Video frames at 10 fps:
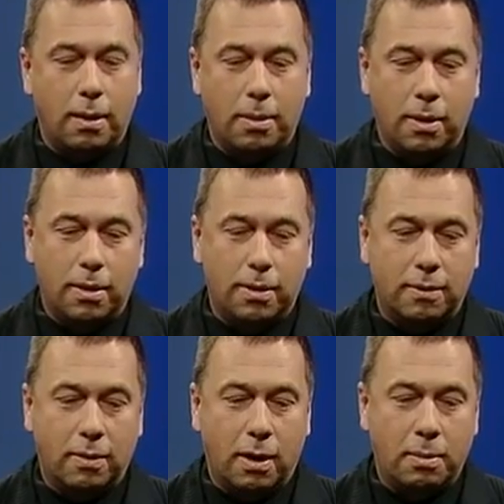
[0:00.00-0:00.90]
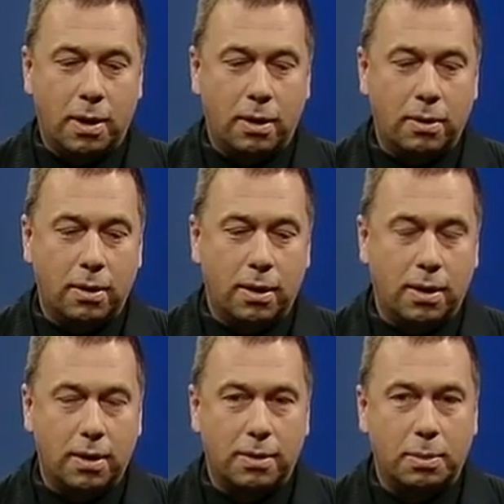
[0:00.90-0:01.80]
in this environmental learning
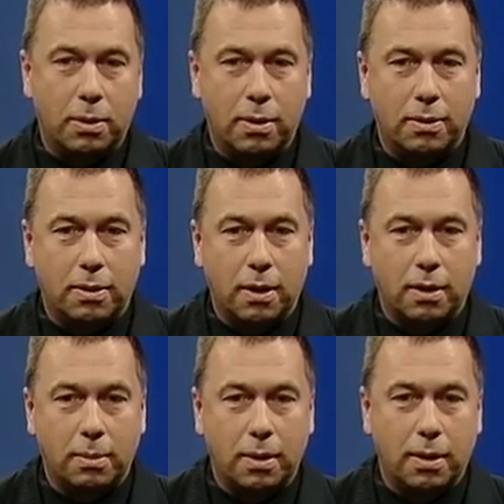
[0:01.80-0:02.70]
and experience document,